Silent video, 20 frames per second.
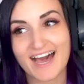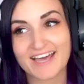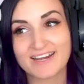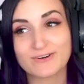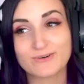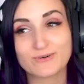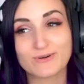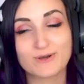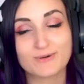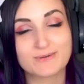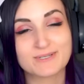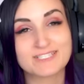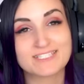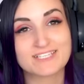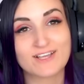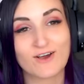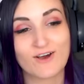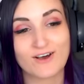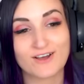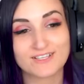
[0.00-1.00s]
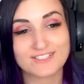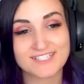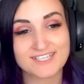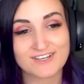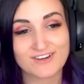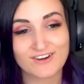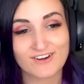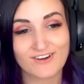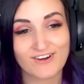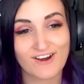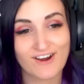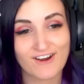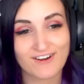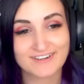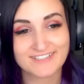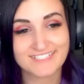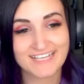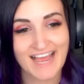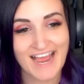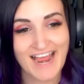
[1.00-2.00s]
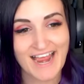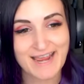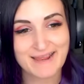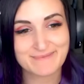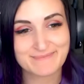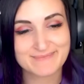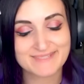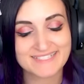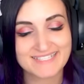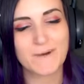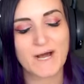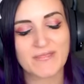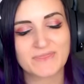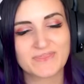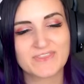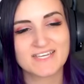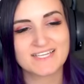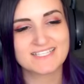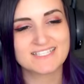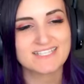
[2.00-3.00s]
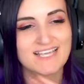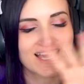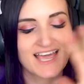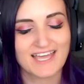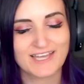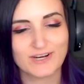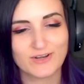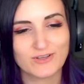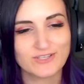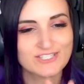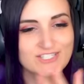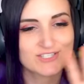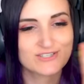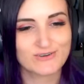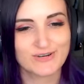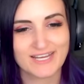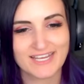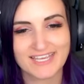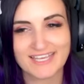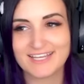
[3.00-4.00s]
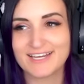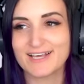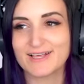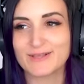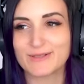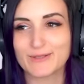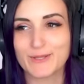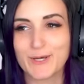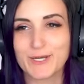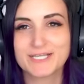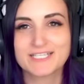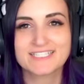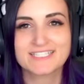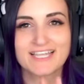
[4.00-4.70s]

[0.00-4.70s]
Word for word: I don't know what's causing her hard times, but this title screen looks